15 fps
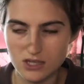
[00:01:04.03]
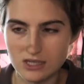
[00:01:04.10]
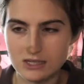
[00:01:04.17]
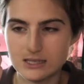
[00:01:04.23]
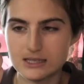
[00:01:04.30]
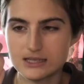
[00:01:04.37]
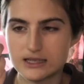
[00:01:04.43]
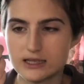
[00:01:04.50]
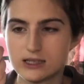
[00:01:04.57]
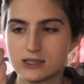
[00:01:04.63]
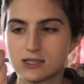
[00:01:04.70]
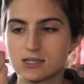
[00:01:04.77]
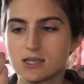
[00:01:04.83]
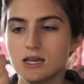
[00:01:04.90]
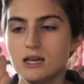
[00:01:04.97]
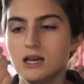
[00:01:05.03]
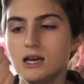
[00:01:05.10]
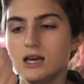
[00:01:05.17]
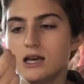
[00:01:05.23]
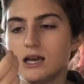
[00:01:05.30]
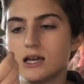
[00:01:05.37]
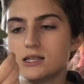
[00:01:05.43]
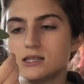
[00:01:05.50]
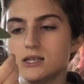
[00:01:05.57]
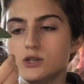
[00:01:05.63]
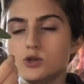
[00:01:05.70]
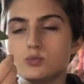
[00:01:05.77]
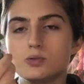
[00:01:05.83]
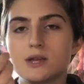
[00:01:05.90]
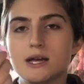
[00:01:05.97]
Since it's a new
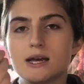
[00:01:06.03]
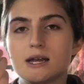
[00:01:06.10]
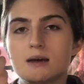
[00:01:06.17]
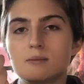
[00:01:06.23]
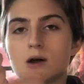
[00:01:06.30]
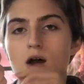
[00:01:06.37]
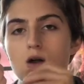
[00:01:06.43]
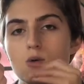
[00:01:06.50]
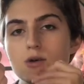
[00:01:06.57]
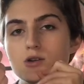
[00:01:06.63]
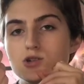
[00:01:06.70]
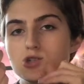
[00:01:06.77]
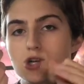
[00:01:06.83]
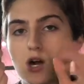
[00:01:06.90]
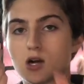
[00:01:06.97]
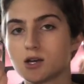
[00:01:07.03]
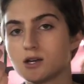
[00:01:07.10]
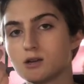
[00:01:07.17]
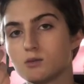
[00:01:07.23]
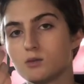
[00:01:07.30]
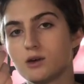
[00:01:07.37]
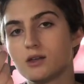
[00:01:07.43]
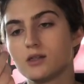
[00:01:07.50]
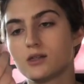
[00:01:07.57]
plant, I'm not going to shock it with